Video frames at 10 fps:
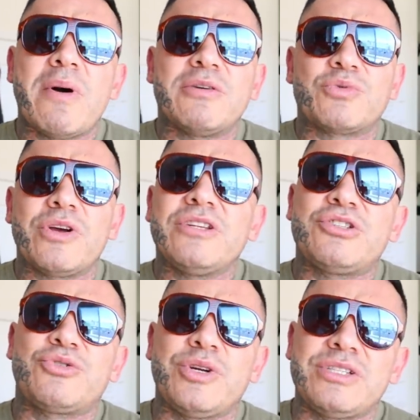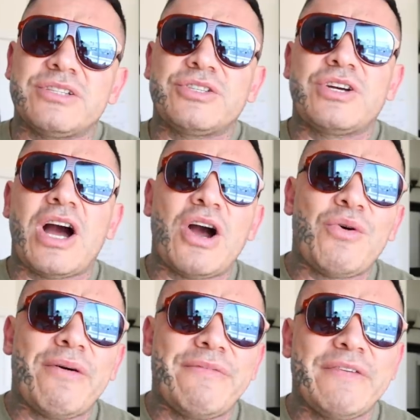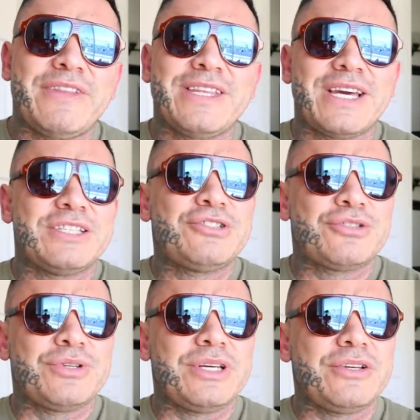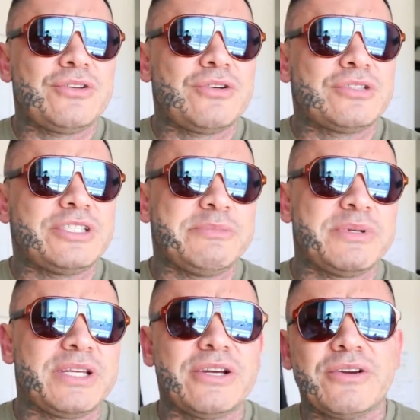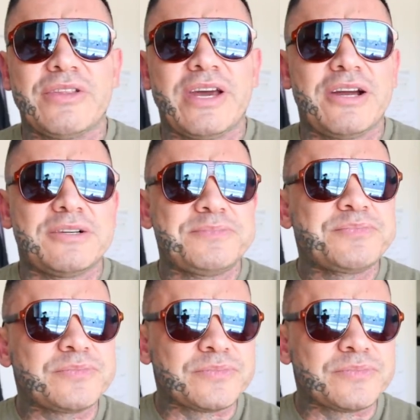I was running the streets on Chicago on 59th Street, you know, sleeping here or there.